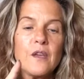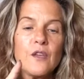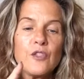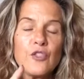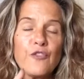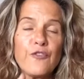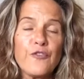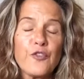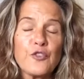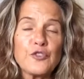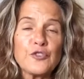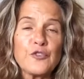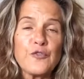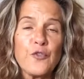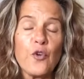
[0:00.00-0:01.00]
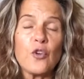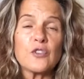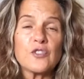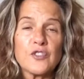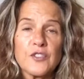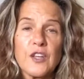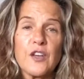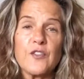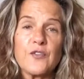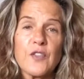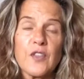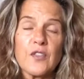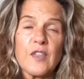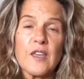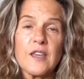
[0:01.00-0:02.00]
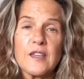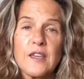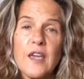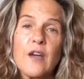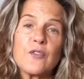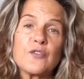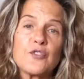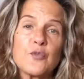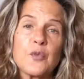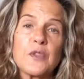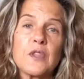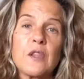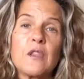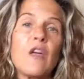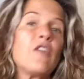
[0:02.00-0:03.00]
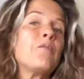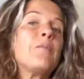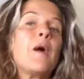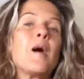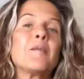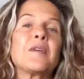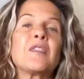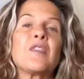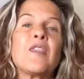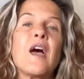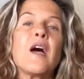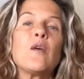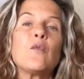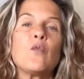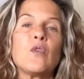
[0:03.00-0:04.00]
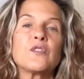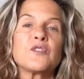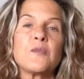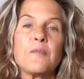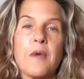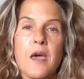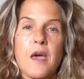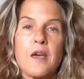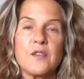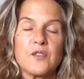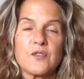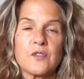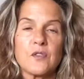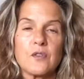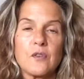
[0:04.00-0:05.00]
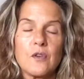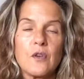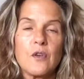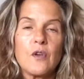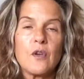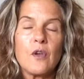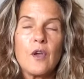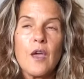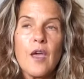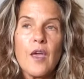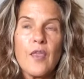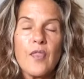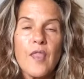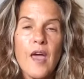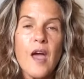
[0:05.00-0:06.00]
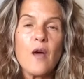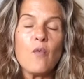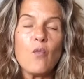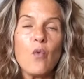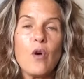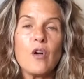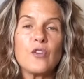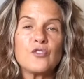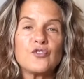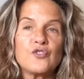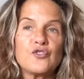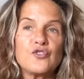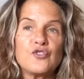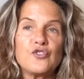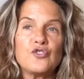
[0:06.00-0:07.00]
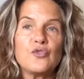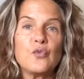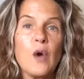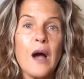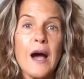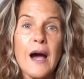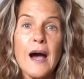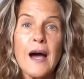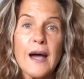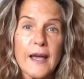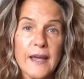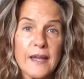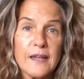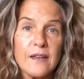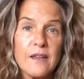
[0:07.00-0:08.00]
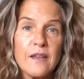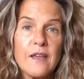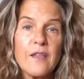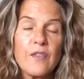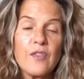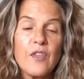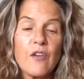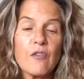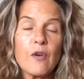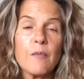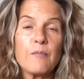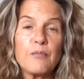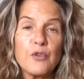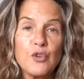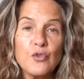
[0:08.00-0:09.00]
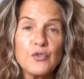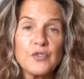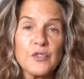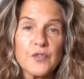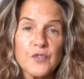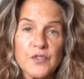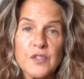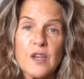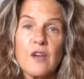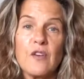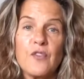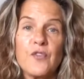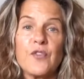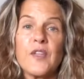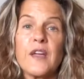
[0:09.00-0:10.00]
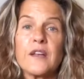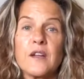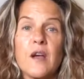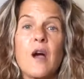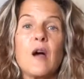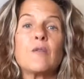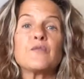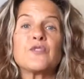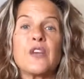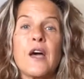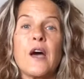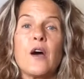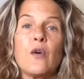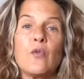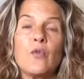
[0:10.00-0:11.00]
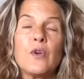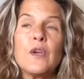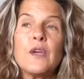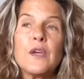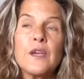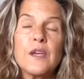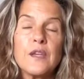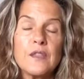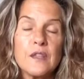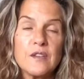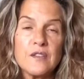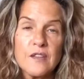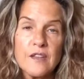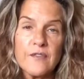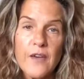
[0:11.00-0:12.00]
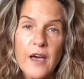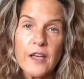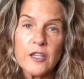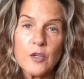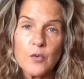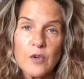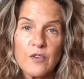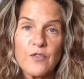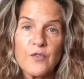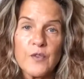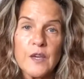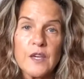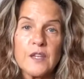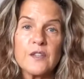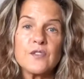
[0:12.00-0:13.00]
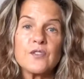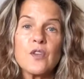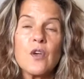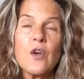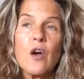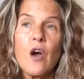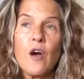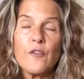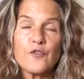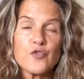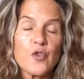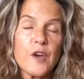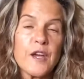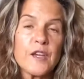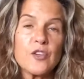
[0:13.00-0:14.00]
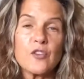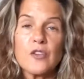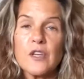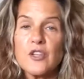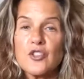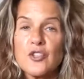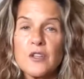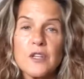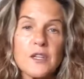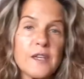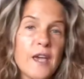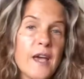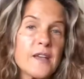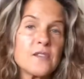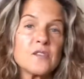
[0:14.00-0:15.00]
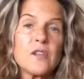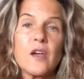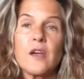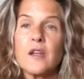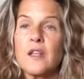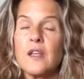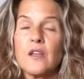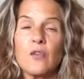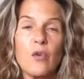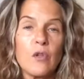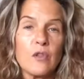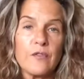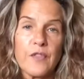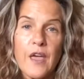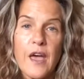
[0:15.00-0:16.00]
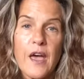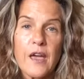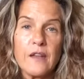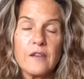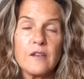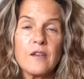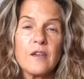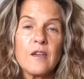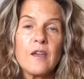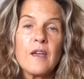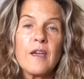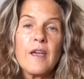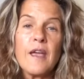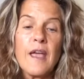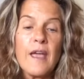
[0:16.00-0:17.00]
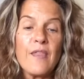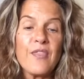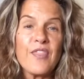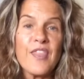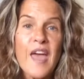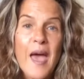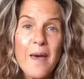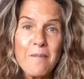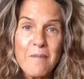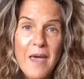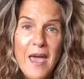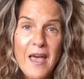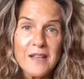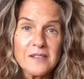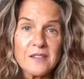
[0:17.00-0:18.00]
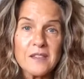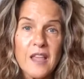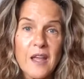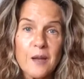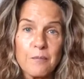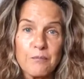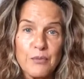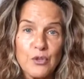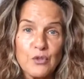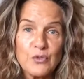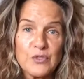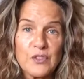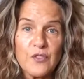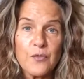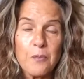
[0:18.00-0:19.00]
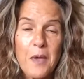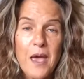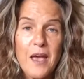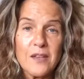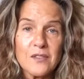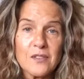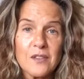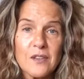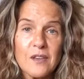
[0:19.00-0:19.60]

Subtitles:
the first false self that they encountered with the love bombing, that was a mask. And that was to hide their abusive self that comes out in the devaluing phase of triangulation and gaslighting and all of that. And that mask, that abusive mask,